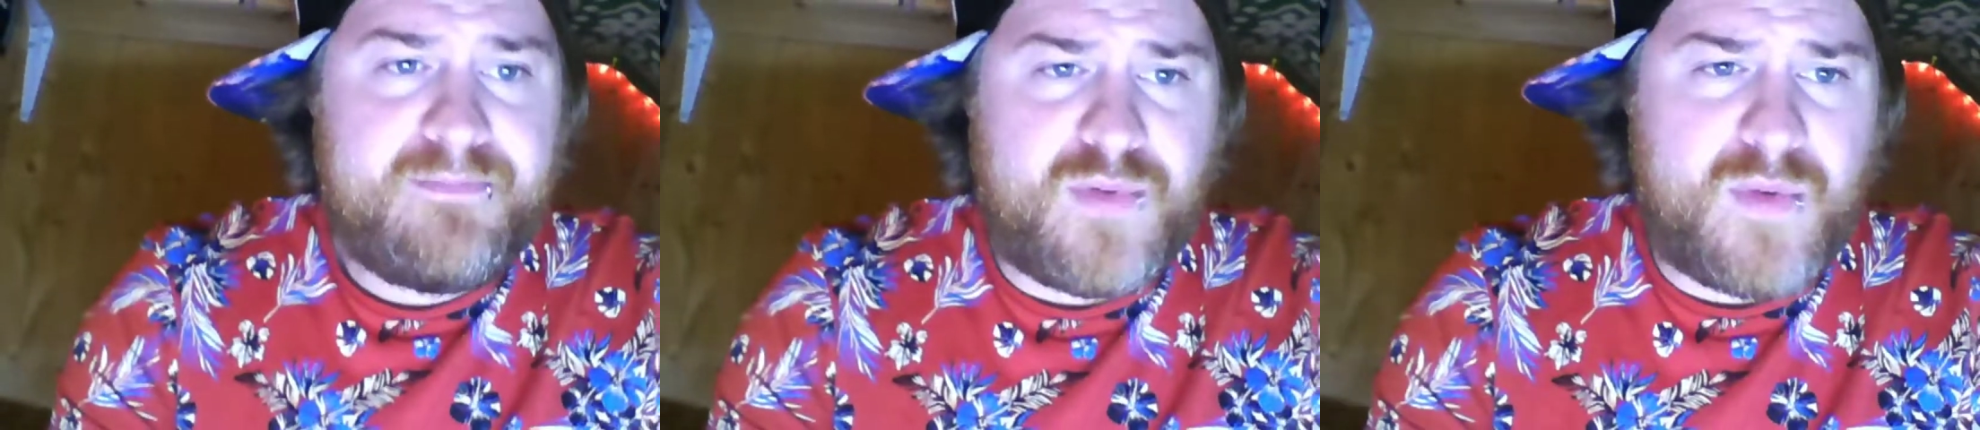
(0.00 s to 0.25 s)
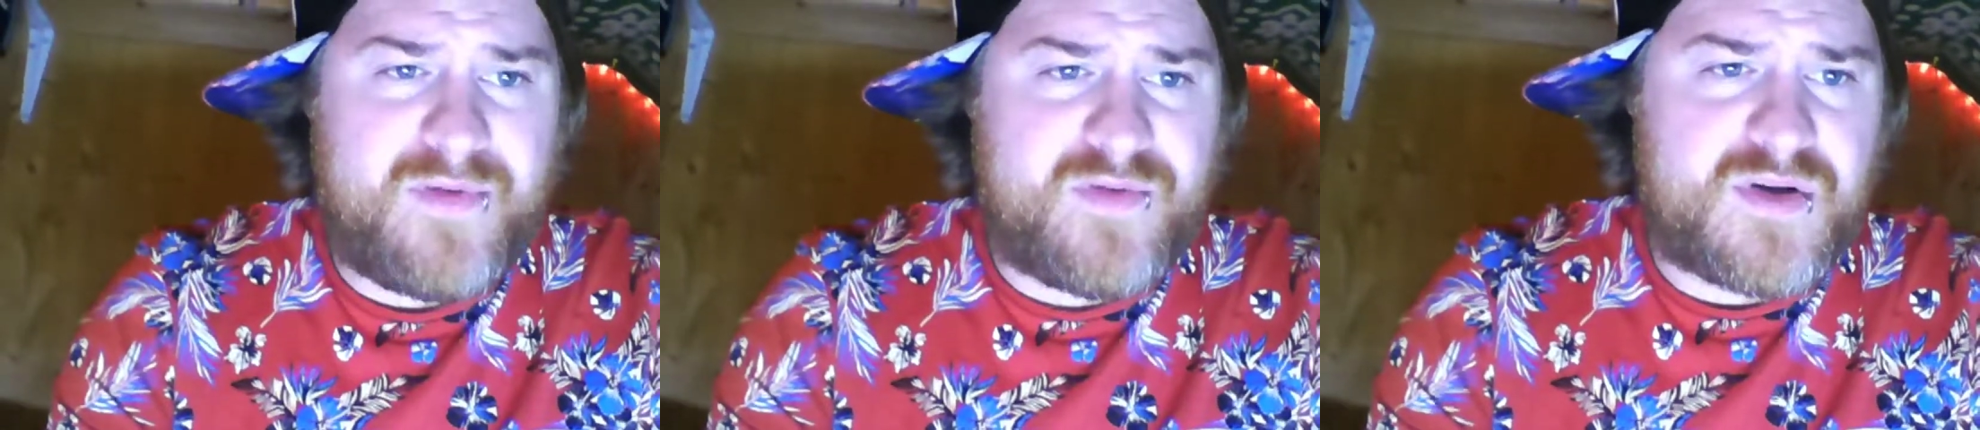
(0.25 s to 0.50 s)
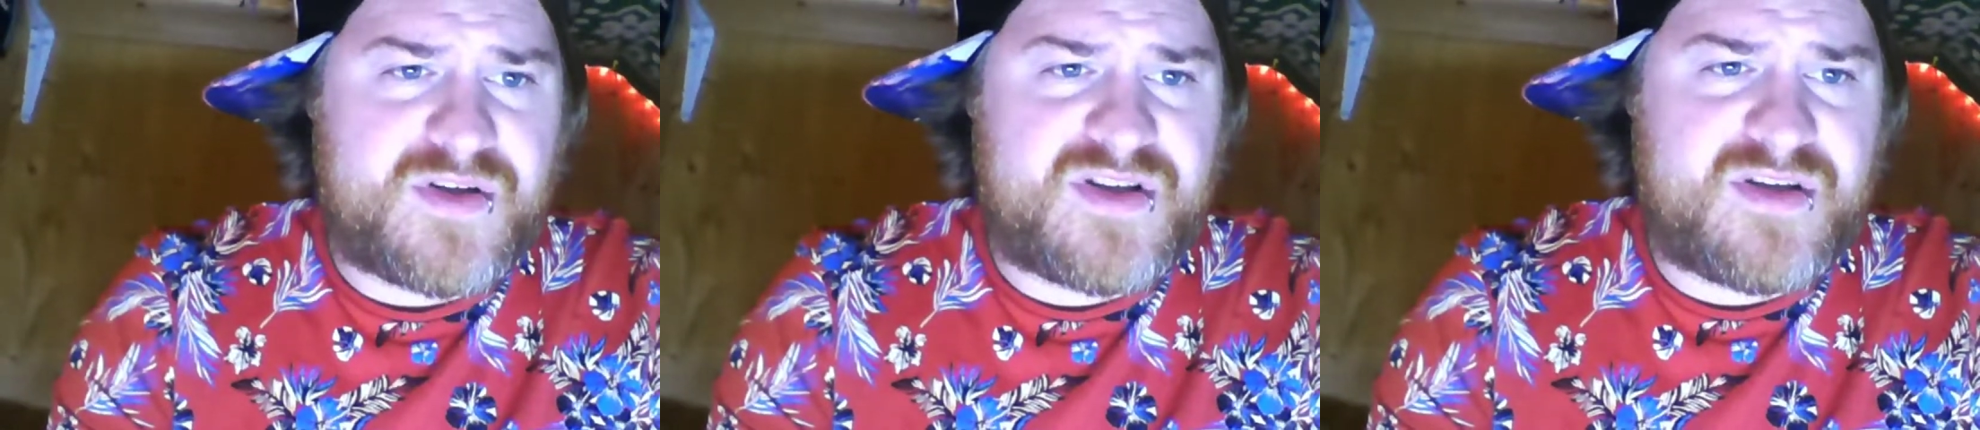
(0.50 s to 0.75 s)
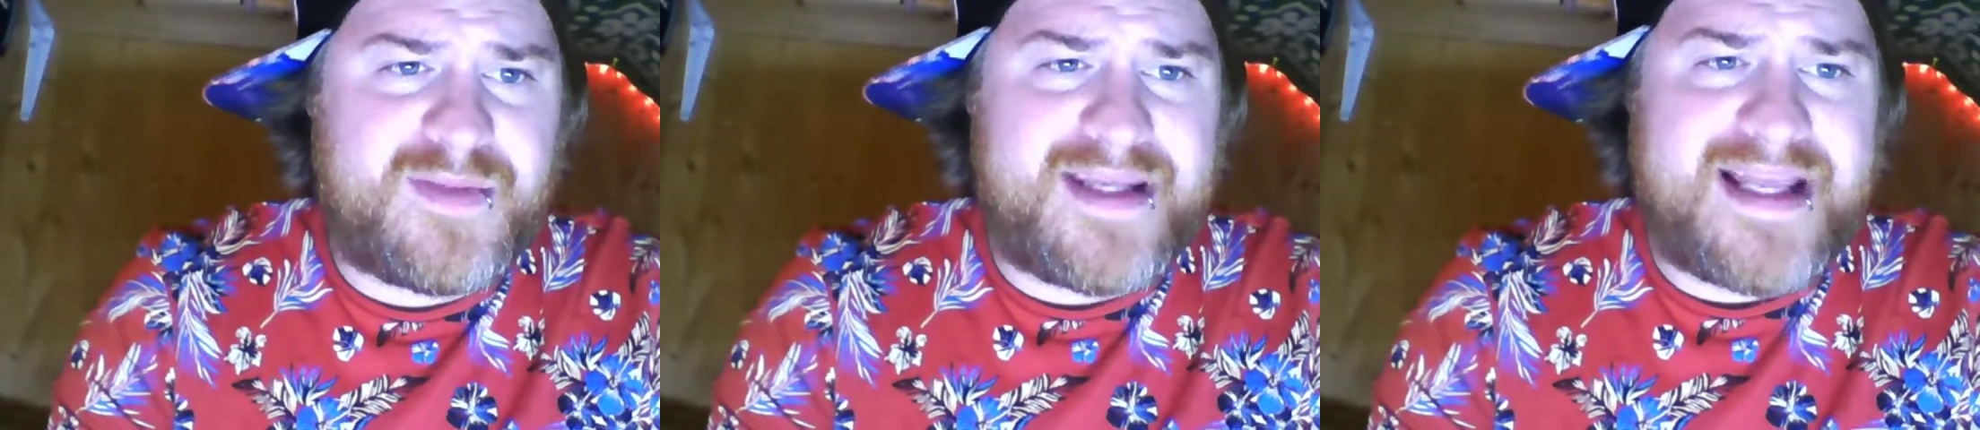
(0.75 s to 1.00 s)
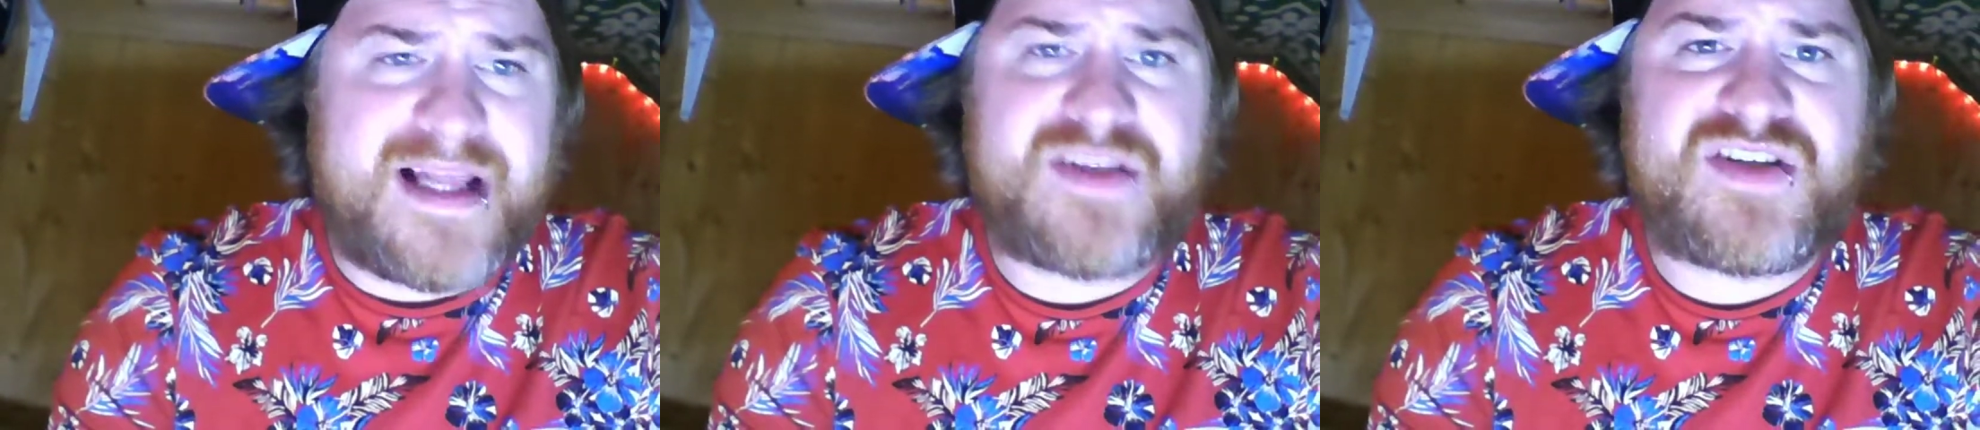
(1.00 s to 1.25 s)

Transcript: But we've got some little